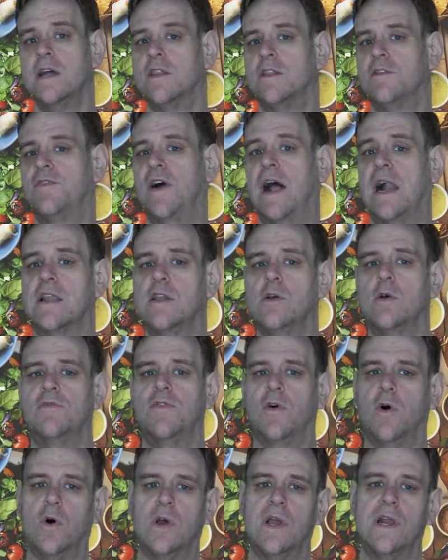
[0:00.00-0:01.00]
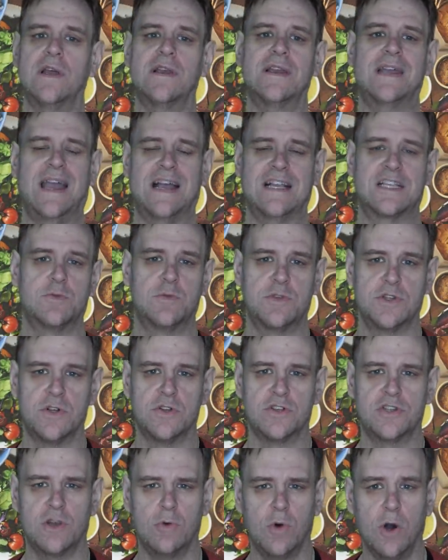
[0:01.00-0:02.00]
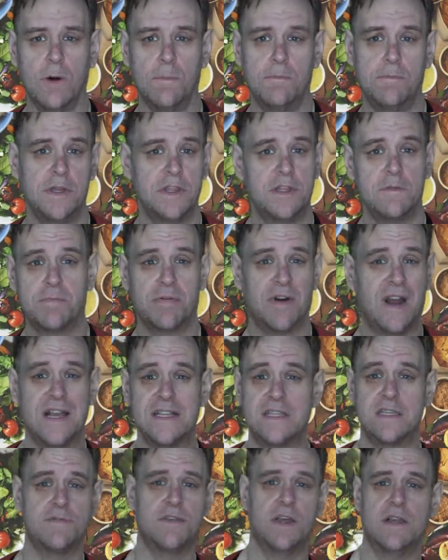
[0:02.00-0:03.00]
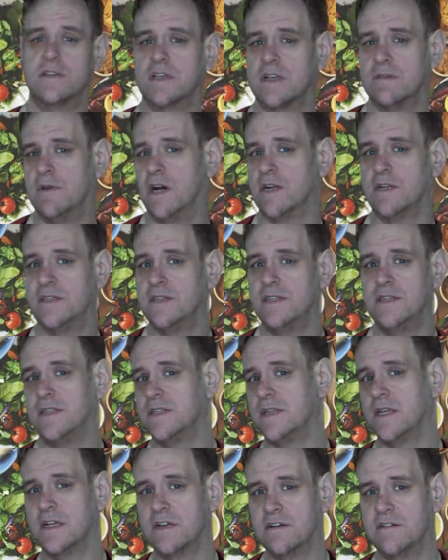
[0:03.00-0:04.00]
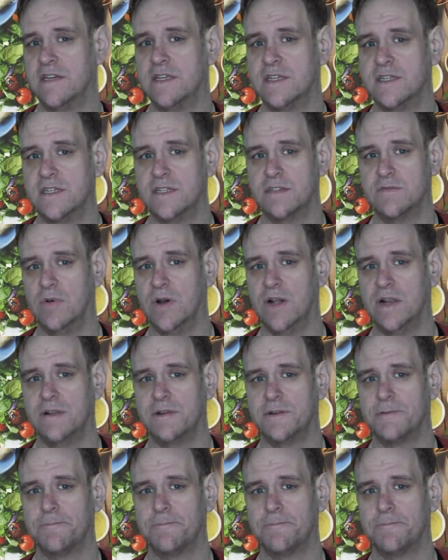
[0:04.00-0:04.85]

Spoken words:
The value of oil and gas was also up, but the price of those commodities has increased as well.